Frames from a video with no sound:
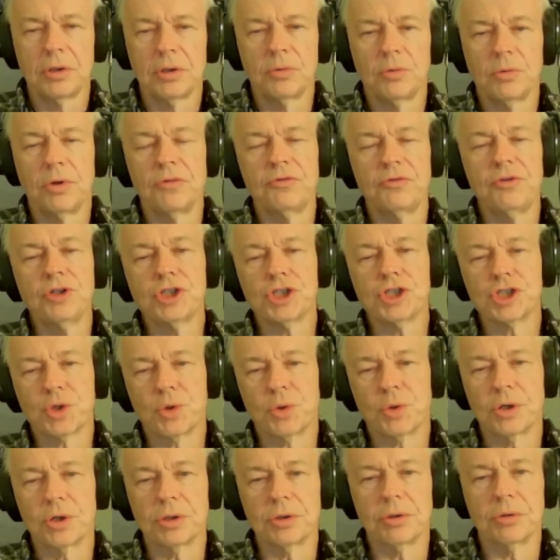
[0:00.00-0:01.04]
Well, if you
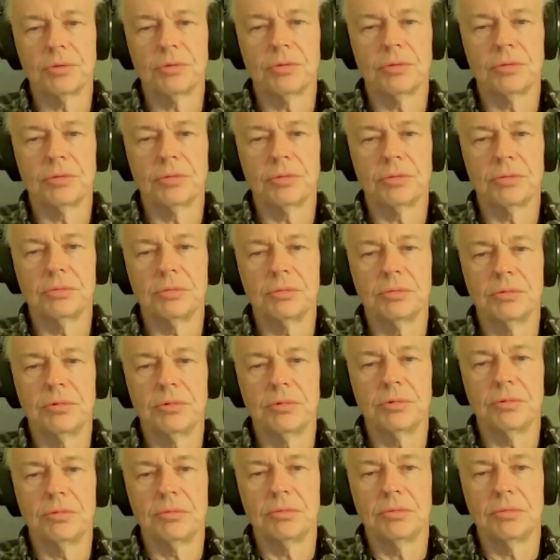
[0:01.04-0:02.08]
short
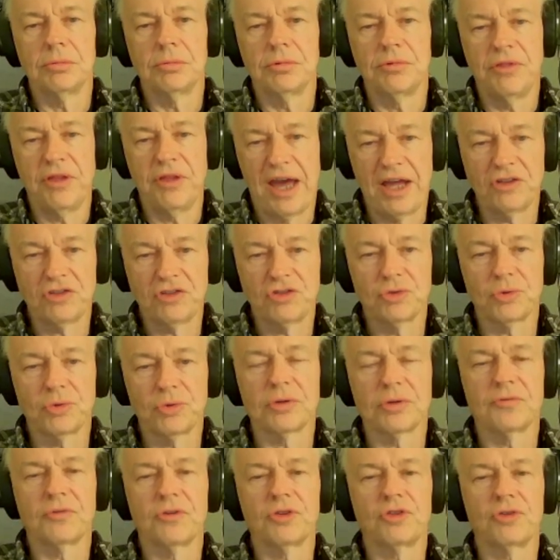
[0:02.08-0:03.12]
that sort
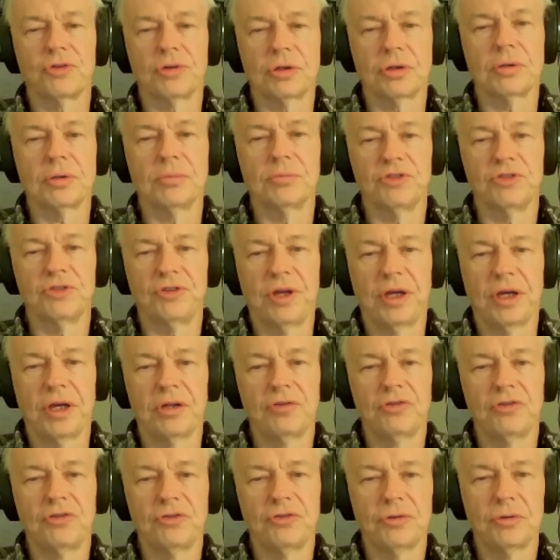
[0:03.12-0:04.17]
of a
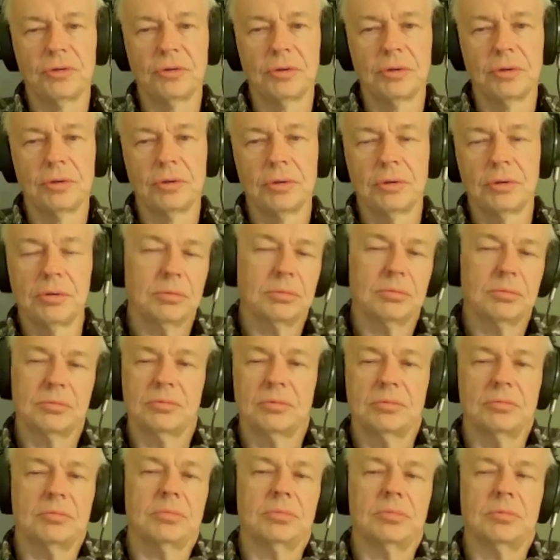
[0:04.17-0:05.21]
circumstance,
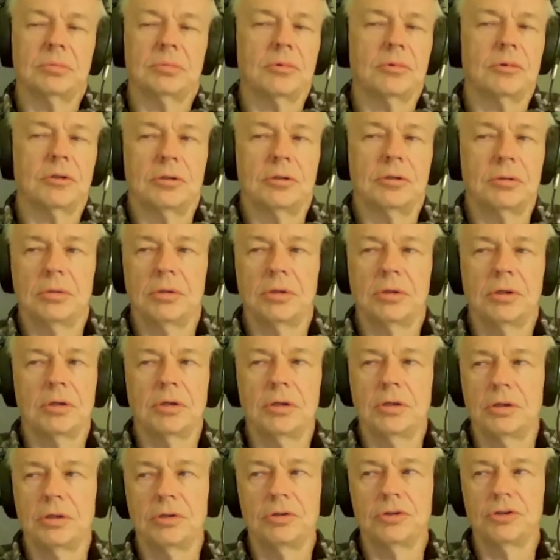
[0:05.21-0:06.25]

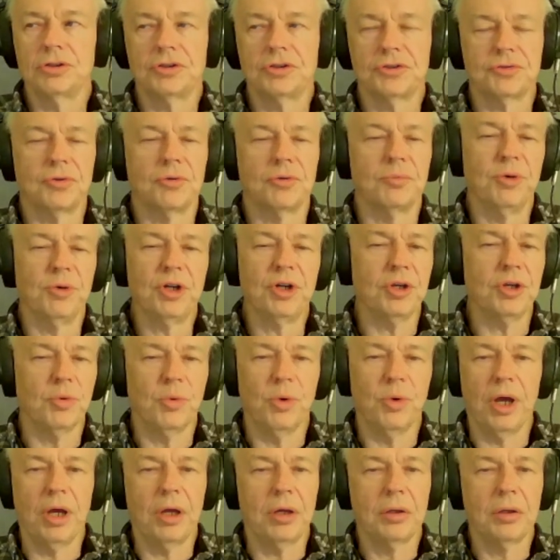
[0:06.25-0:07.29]
you're just throwing money
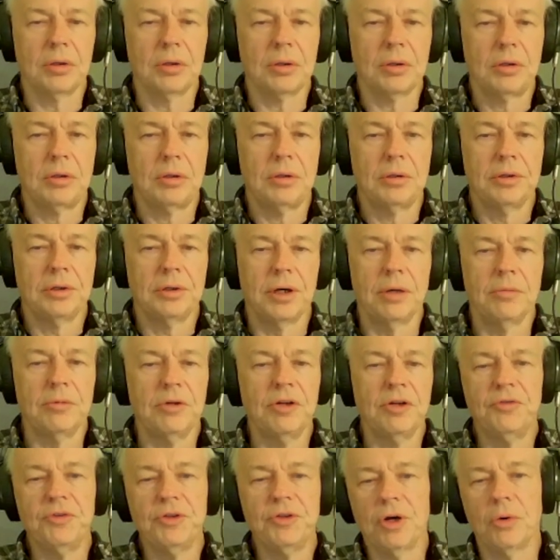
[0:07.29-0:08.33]
away. I mean,
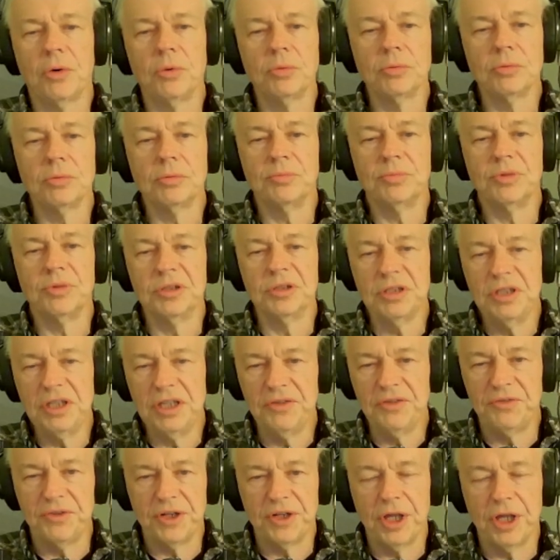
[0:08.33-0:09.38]
if you don't
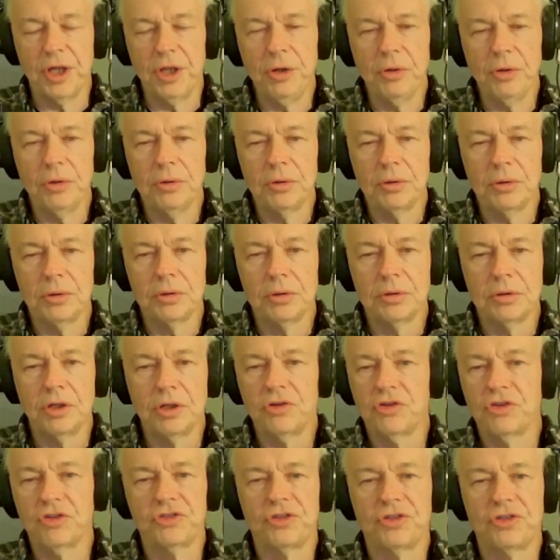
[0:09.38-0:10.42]
believe in it, then
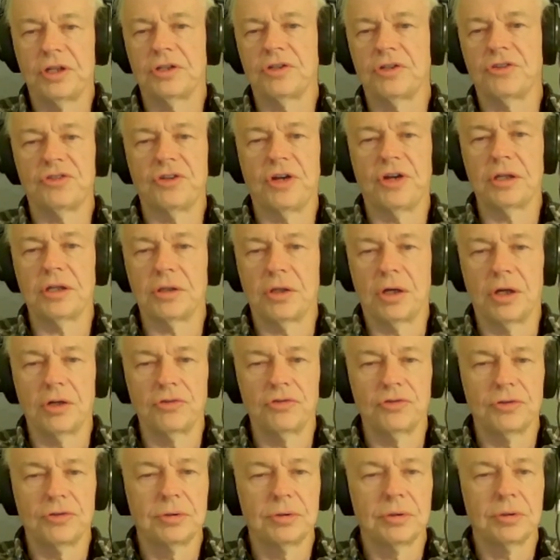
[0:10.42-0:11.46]
just sit on the sidelines
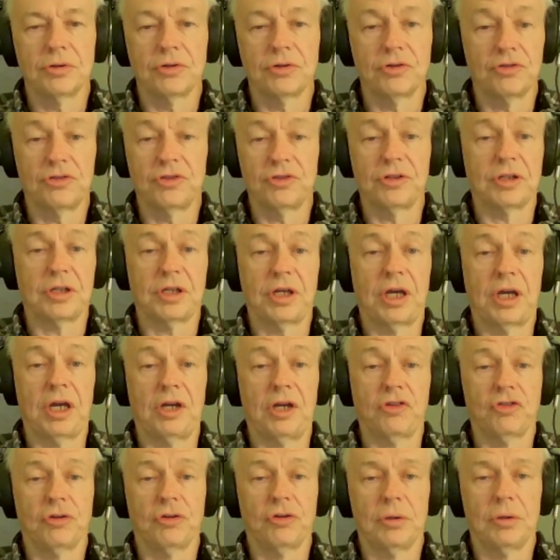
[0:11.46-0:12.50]
and just sit in cash.